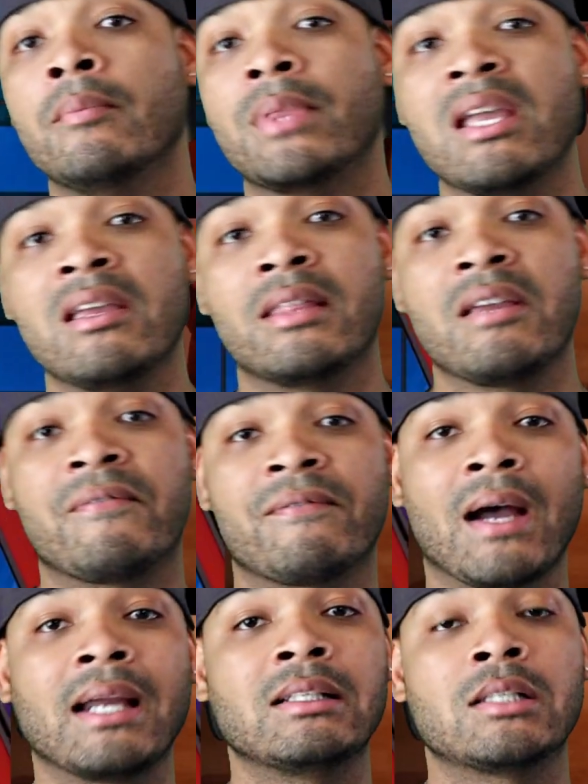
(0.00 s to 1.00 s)
they
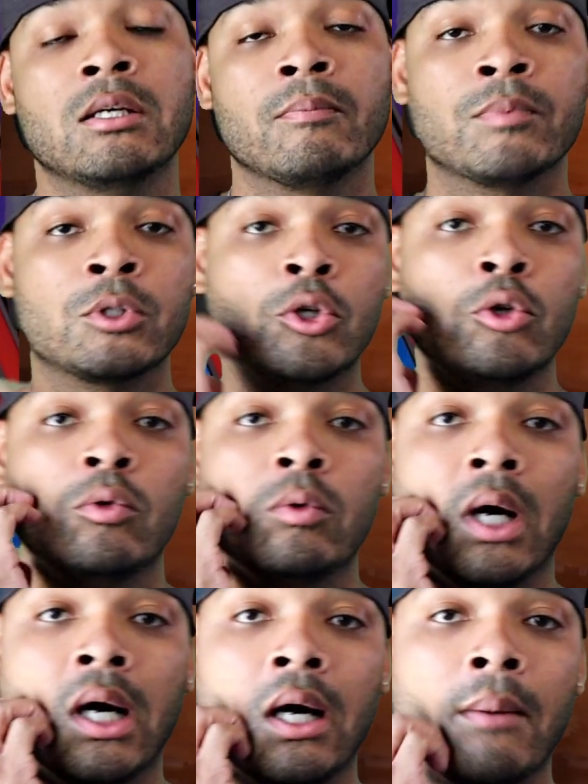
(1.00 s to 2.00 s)
fight
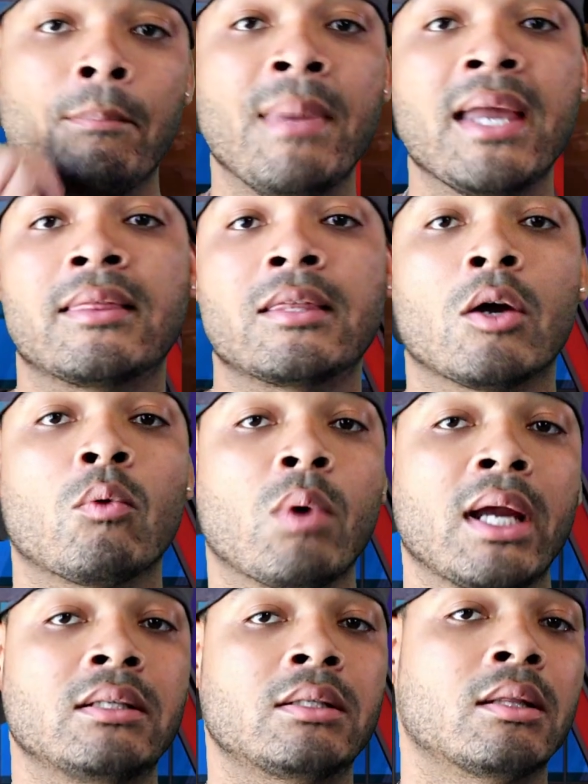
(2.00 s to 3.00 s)
to make their
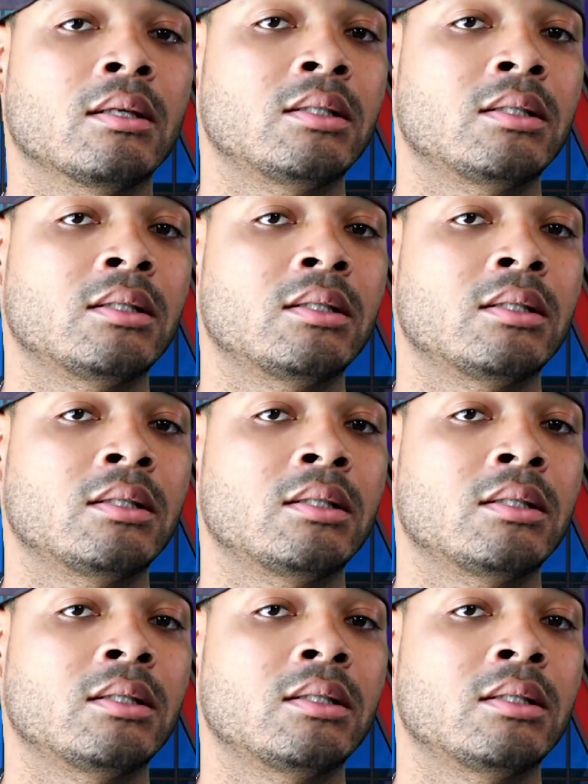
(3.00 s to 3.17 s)
way to the